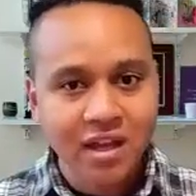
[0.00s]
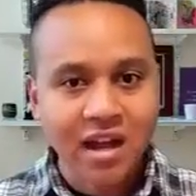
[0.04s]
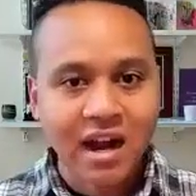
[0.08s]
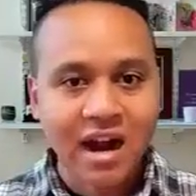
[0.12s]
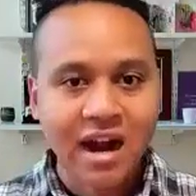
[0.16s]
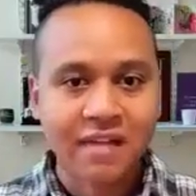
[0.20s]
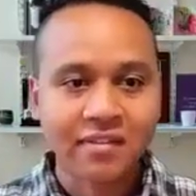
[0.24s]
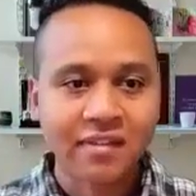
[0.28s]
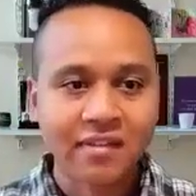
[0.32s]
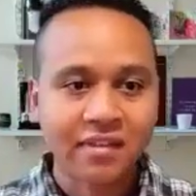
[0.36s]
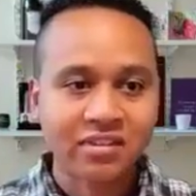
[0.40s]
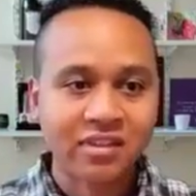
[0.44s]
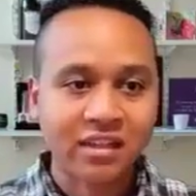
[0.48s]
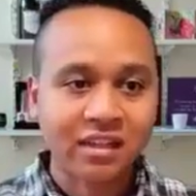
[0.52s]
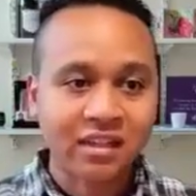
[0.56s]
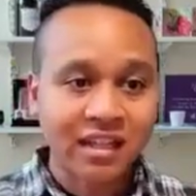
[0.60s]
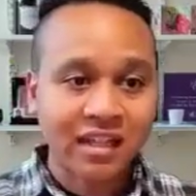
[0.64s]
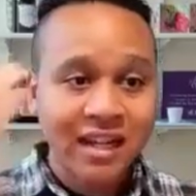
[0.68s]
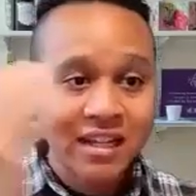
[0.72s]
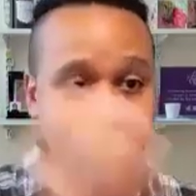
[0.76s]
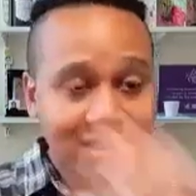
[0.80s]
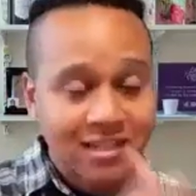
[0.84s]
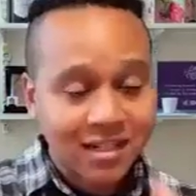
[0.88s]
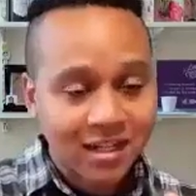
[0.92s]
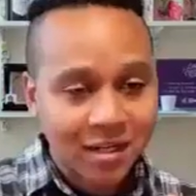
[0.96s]
and that the
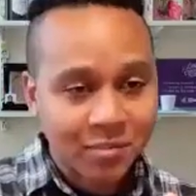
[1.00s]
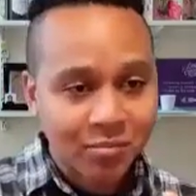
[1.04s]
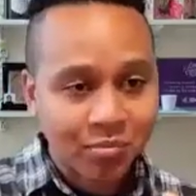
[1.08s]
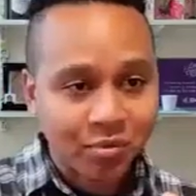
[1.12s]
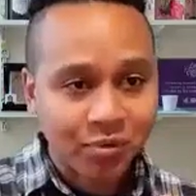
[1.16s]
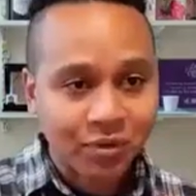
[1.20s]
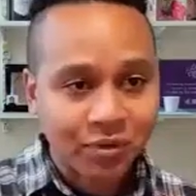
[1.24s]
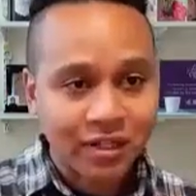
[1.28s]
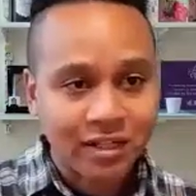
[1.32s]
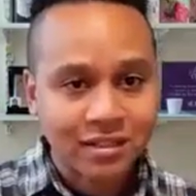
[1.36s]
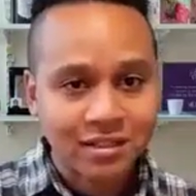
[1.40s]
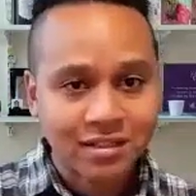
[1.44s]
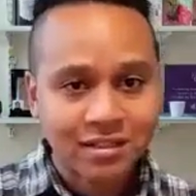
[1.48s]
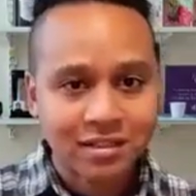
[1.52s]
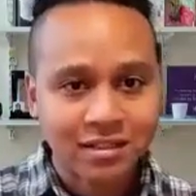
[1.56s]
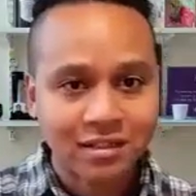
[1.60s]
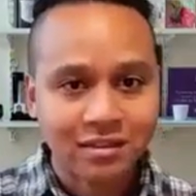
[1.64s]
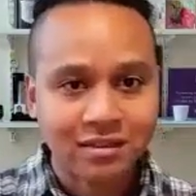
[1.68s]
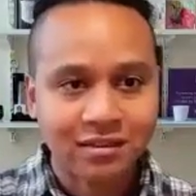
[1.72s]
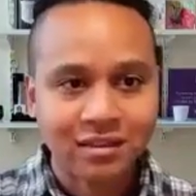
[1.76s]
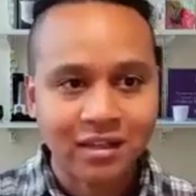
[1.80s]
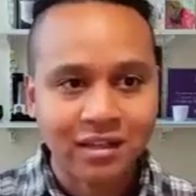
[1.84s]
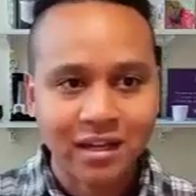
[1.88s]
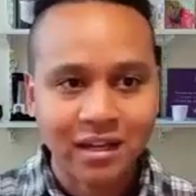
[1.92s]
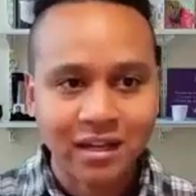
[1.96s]
late time points,
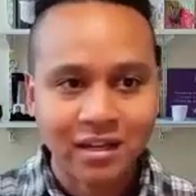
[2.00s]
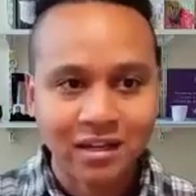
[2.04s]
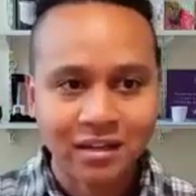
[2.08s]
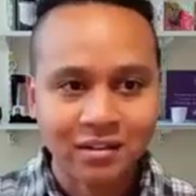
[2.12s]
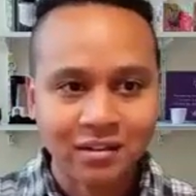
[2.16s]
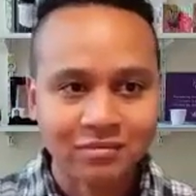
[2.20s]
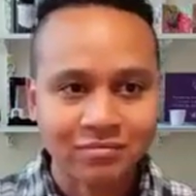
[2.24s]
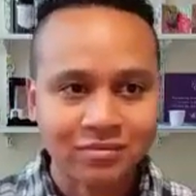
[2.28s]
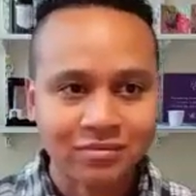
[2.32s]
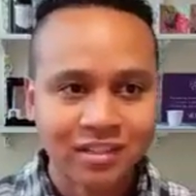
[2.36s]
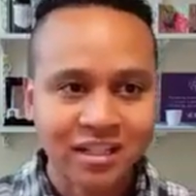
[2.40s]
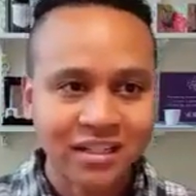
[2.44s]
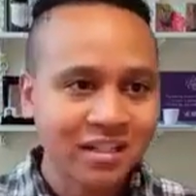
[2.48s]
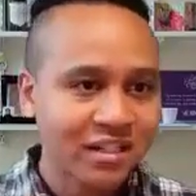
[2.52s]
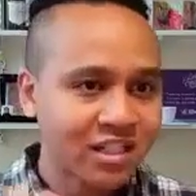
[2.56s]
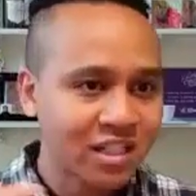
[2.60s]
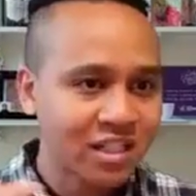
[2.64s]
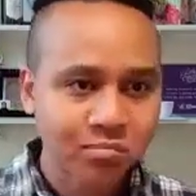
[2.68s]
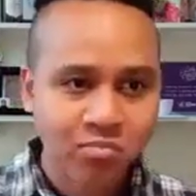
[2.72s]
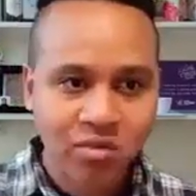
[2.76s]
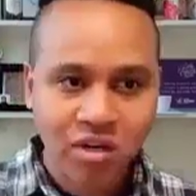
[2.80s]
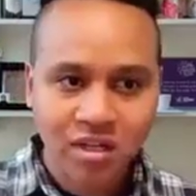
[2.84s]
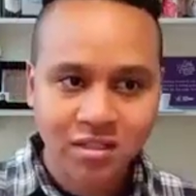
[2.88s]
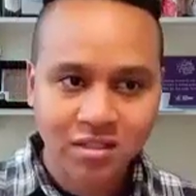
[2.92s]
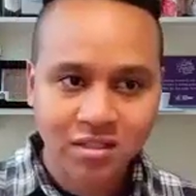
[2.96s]
they didn't
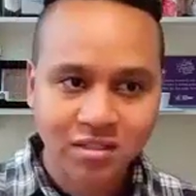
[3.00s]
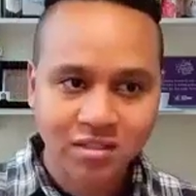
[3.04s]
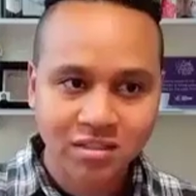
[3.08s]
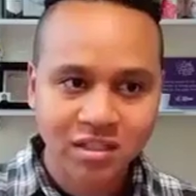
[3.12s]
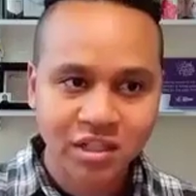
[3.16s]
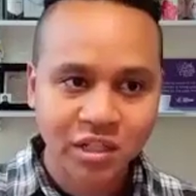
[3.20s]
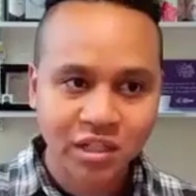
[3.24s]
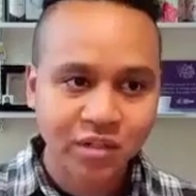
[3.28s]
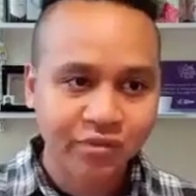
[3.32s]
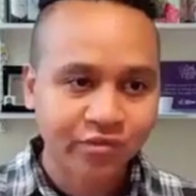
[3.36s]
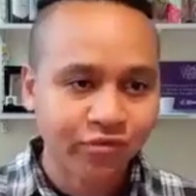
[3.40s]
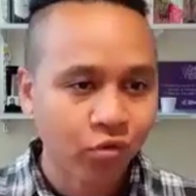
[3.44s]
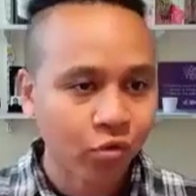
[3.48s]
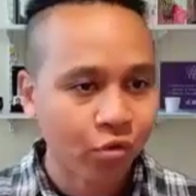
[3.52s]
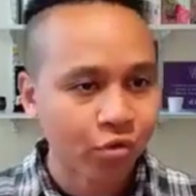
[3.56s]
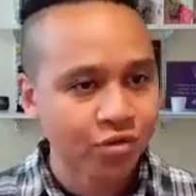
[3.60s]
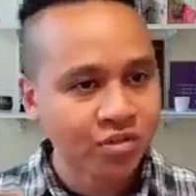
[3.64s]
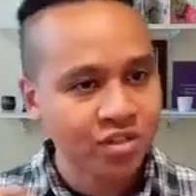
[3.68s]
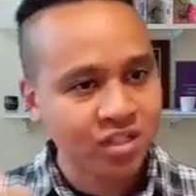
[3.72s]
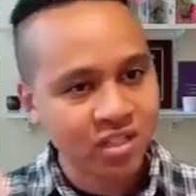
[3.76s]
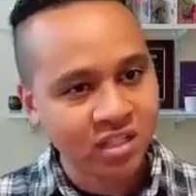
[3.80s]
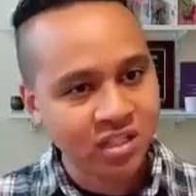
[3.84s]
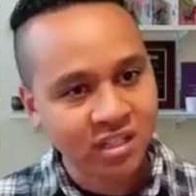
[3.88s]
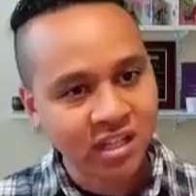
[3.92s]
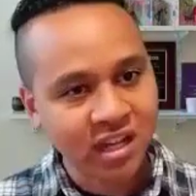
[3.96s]
express CD4 or
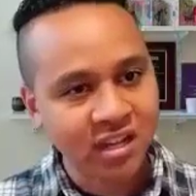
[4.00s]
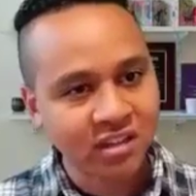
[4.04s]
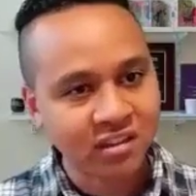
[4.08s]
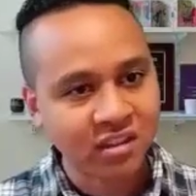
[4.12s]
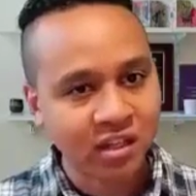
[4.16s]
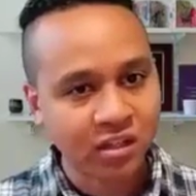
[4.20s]
CD8,